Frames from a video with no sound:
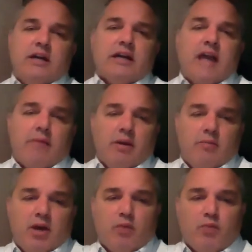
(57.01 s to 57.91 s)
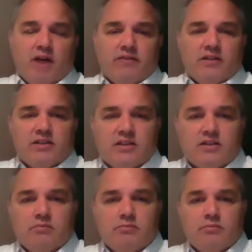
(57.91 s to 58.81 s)
Cabinet Maker Profit
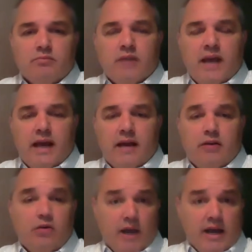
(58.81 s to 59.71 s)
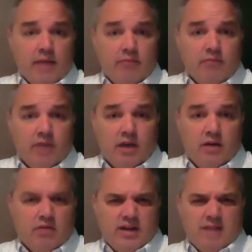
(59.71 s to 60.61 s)
System and who I am
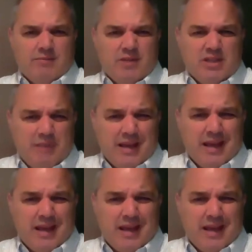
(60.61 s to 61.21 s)
to be speaking